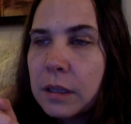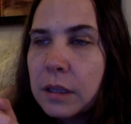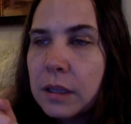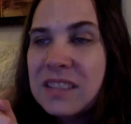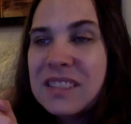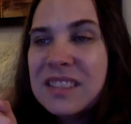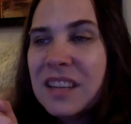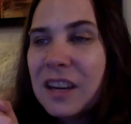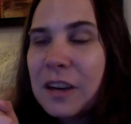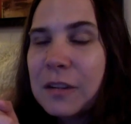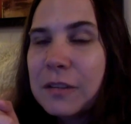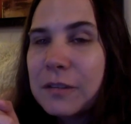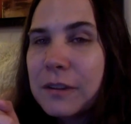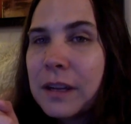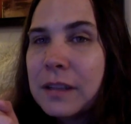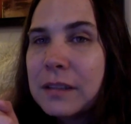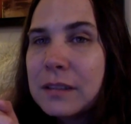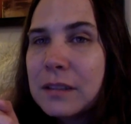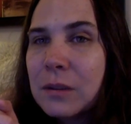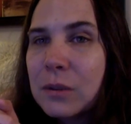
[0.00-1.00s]
He's
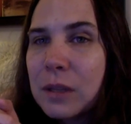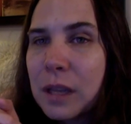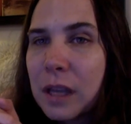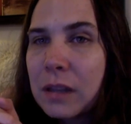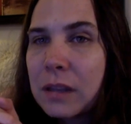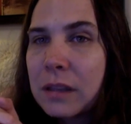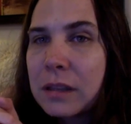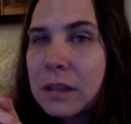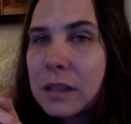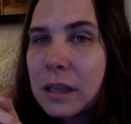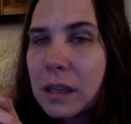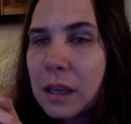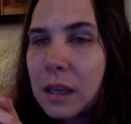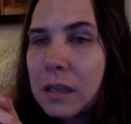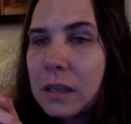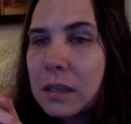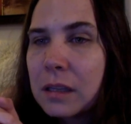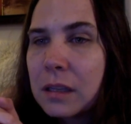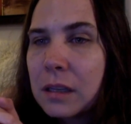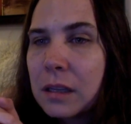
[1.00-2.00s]
terrified to go down there
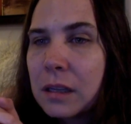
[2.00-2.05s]
again.